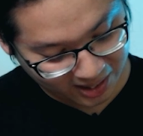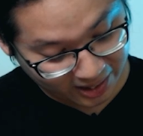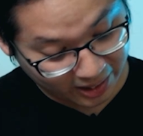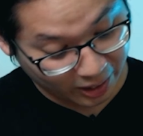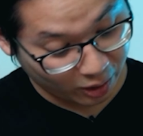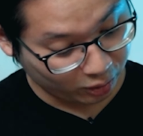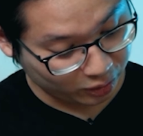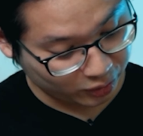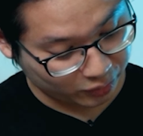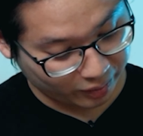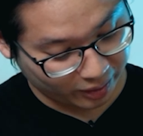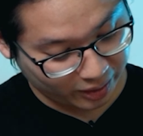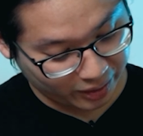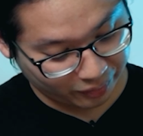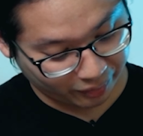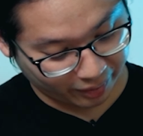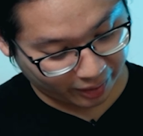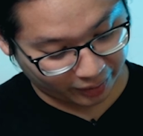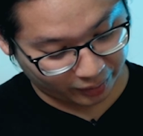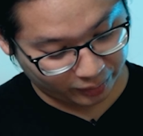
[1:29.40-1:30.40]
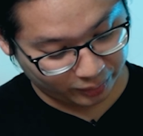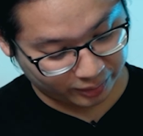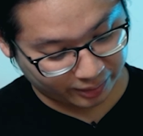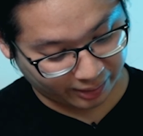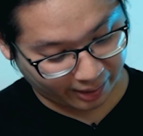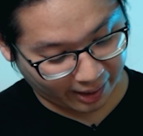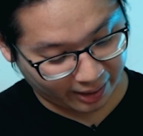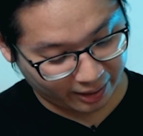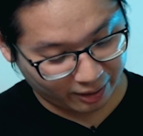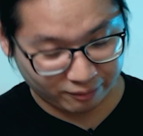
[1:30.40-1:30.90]
It looks really
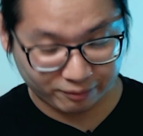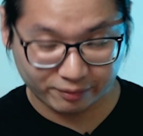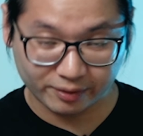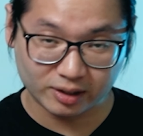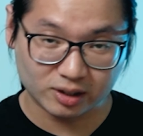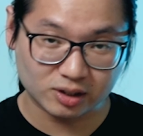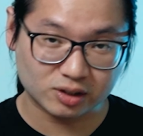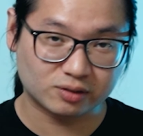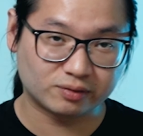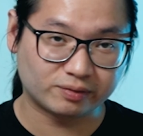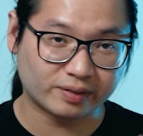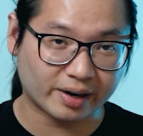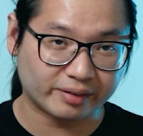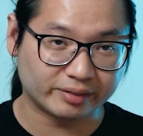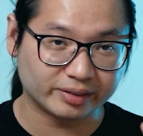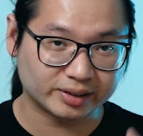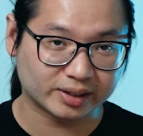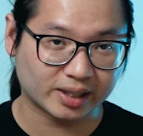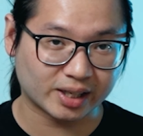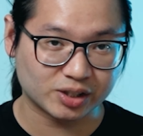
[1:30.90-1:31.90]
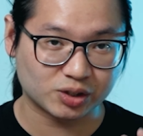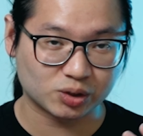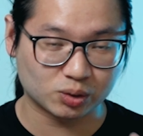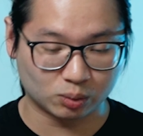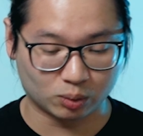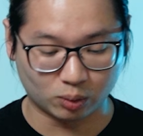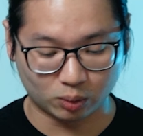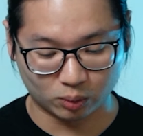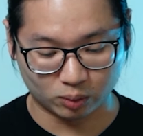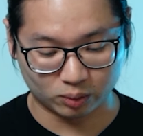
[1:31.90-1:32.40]
good, and it feels very nice
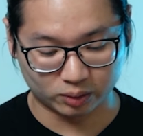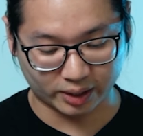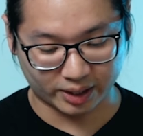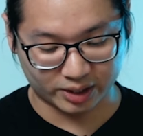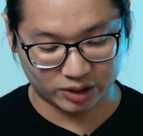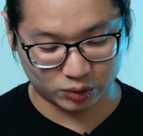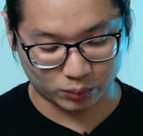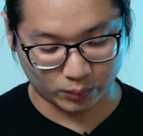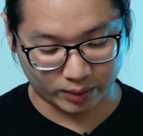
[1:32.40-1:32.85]
to hold as